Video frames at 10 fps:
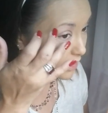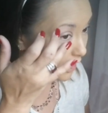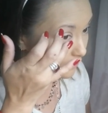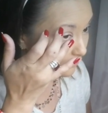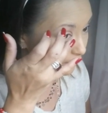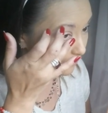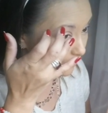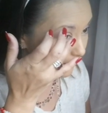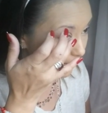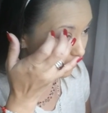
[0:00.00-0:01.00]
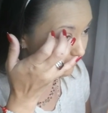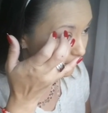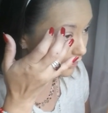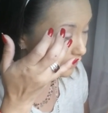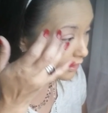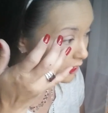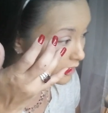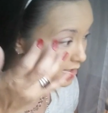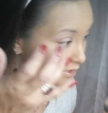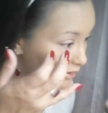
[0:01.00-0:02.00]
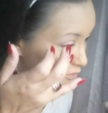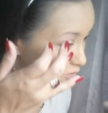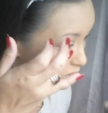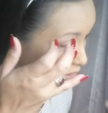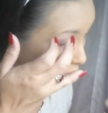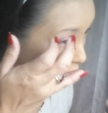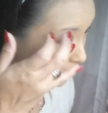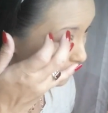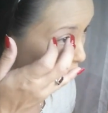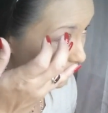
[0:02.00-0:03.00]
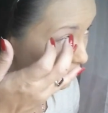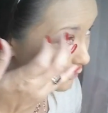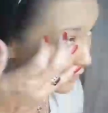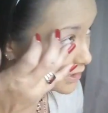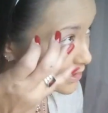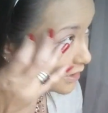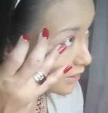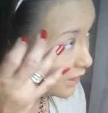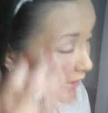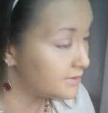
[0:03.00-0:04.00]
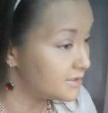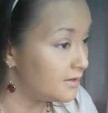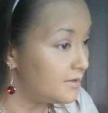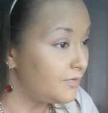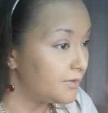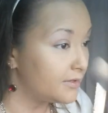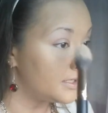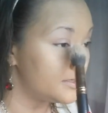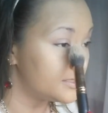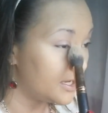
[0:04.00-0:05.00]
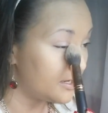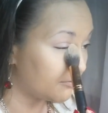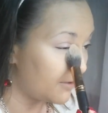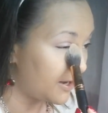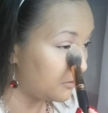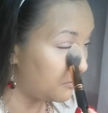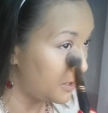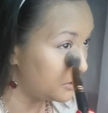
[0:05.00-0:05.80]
which I don't feel like I have any because I use so little product, but just in case, then you take right away.